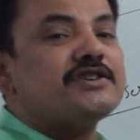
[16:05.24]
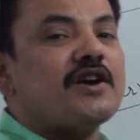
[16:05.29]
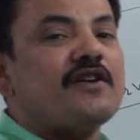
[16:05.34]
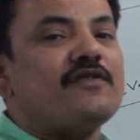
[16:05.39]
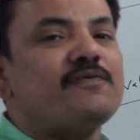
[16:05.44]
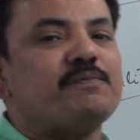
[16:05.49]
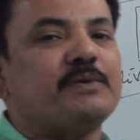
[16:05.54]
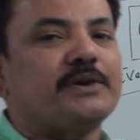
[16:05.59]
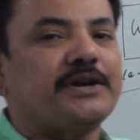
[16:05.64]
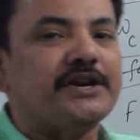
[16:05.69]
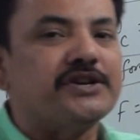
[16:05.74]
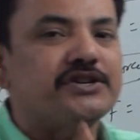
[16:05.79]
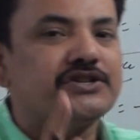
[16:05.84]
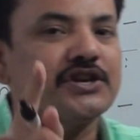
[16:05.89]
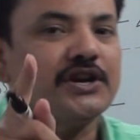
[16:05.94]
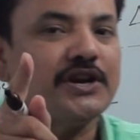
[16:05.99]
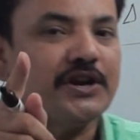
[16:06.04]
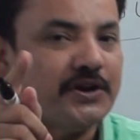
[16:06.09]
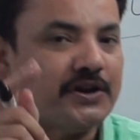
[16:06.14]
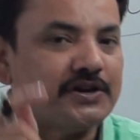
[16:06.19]
of
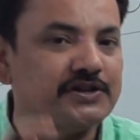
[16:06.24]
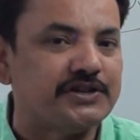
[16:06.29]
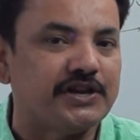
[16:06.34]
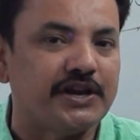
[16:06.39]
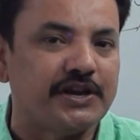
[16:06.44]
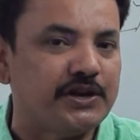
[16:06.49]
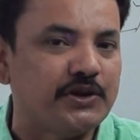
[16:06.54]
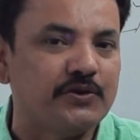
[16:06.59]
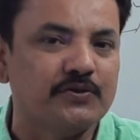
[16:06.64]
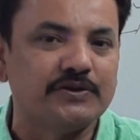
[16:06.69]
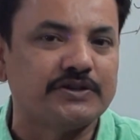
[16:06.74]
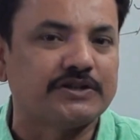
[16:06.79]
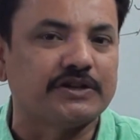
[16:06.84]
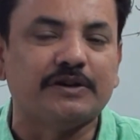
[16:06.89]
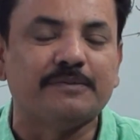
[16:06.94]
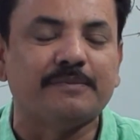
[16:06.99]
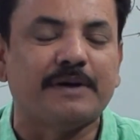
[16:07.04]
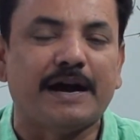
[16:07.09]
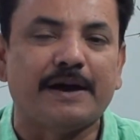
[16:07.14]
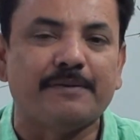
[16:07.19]
potential energy. A new
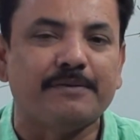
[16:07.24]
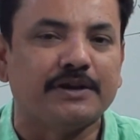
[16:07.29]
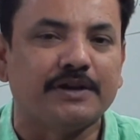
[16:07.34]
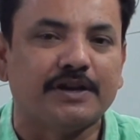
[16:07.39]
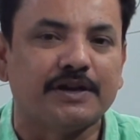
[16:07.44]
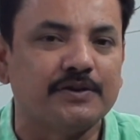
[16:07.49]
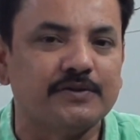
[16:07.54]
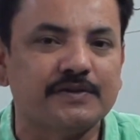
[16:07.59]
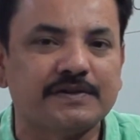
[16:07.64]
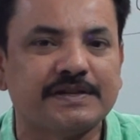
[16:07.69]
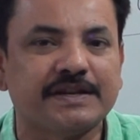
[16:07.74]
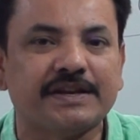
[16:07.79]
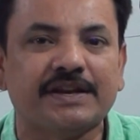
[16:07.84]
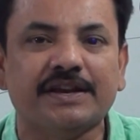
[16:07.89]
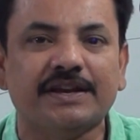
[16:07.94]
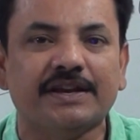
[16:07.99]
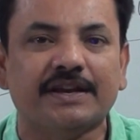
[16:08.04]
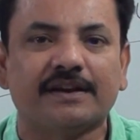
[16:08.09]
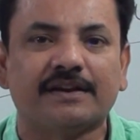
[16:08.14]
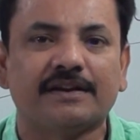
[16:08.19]
term I am introducing
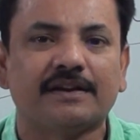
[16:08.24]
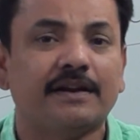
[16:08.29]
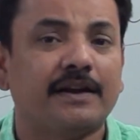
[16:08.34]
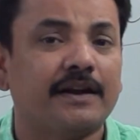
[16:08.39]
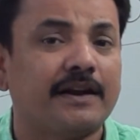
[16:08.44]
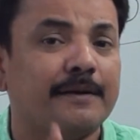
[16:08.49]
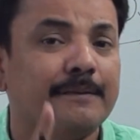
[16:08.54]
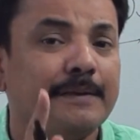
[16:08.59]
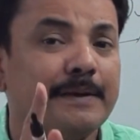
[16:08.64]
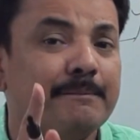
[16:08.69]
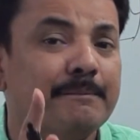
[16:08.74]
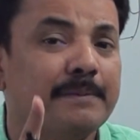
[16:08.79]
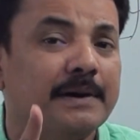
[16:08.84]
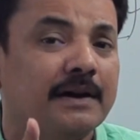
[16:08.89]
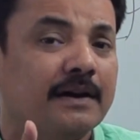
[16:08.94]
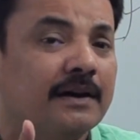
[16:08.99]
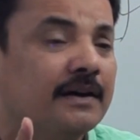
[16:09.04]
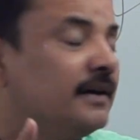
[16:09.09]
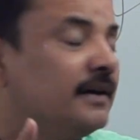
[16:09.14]
here. Remember,